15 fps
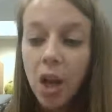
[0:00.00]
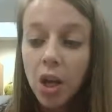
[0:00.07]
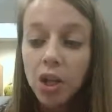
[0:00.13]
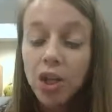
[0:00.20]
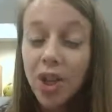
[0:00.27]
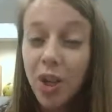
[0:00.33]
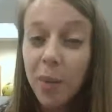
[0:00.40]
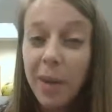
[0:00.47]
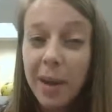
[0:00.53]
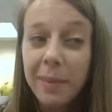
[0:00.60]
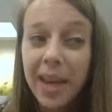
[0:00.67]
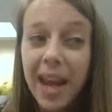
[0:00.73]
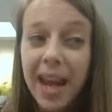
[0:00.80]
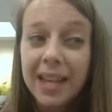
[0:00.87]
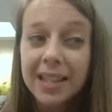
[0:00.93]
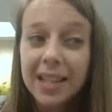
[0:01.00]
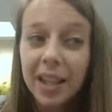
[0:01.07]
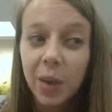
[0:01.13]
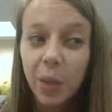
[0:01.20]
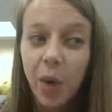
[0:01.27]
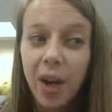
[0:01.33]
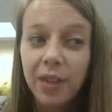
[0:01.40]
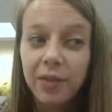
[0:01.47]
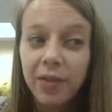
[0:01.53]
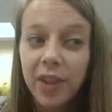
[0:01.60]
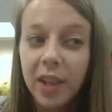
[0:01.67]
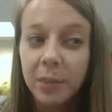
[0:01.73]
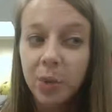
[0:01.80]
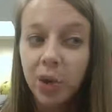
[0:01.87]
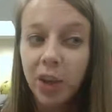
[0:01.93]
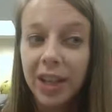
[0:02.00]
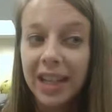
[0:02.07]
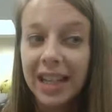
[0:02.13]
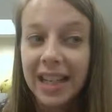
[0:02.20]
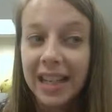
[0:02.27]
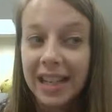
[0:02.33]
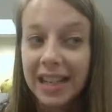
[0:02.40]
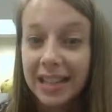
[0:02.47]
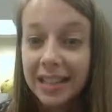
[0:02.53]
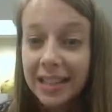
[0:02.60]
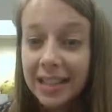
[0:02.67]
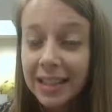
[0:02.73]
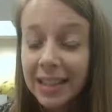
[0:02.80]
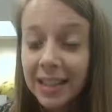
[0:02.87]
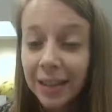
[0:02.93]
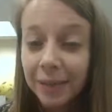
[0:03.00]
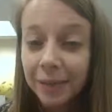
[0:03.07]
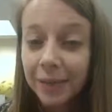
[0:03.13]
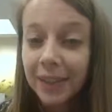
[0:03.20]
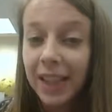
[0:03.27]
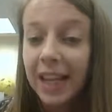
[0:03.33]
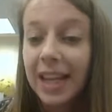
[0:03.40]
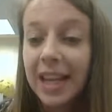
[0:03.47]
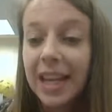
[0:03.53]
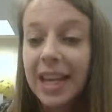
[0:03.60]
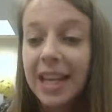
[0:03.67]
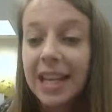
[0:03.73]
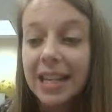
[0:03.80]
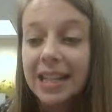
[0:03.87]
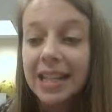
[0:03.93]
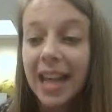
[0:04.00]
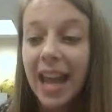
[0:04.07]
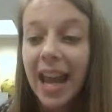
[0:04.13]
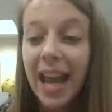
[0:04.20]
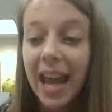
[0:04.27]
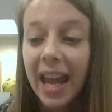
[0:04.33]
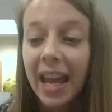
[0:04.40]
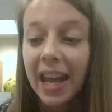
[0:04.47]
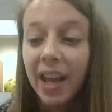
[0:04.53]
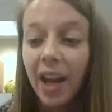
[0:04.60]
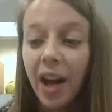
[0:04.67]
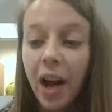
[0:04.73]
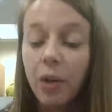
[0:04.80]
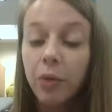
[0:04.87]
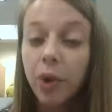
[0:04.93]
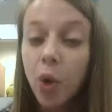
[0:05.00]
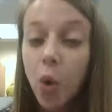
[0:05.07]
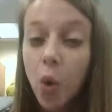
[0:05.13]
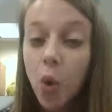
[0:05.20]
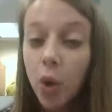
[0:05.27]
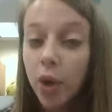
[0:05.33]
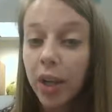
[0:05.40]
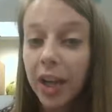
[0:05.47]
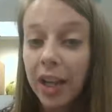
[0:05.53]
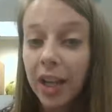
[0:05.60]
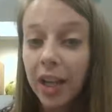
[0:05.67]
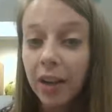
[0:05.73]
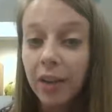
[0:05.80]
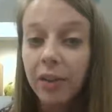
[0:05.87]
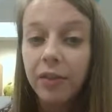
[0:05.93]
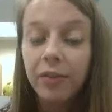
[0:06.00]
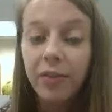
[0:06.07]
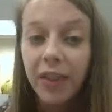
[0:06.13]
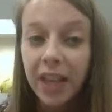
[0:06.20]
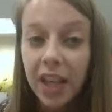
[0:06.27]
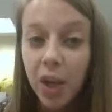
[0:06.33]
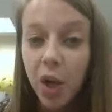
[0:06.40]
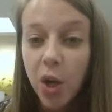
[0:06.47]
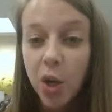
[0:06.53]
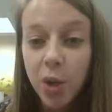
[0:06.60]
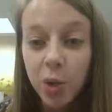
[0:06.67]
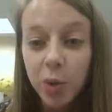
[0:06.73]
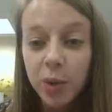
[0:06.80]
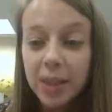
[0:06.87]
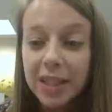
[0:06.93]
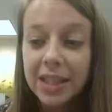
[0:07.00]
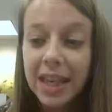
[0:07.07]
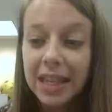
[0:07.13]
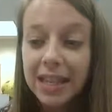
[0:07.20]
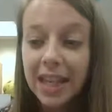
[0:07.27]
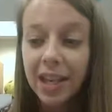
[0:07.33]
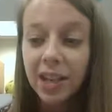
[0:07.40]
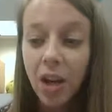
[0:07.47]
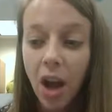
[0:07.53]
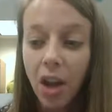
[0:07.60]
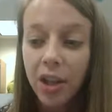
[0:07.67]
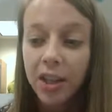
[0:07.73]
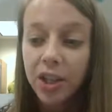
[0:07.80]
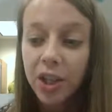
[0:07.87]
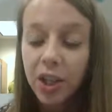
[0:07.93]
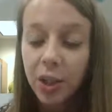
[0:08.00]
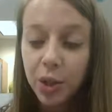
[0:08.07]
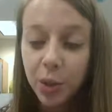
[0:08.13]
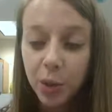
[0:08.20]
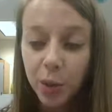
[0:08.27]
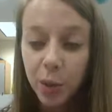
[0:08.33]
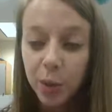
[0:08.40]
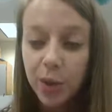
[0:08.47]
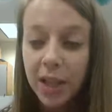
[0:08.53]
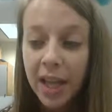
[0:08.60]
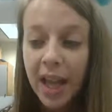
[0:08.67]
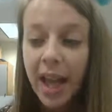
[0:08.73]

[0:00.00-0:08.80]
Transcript: So you may be asking what Flipgrid is. It is a recording videos technology tool